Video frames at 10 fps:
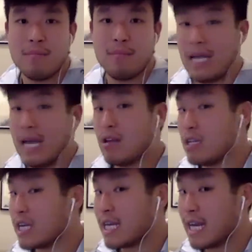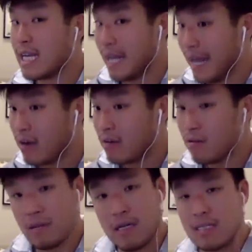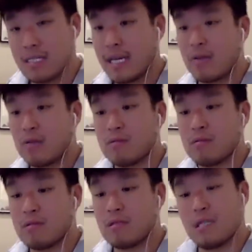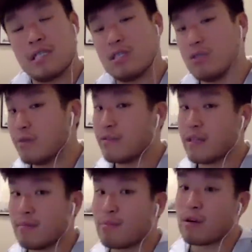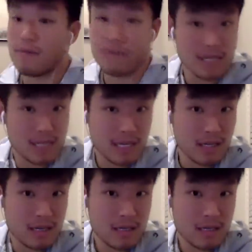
But now looking at it now, it's like, did she do everything perfectly?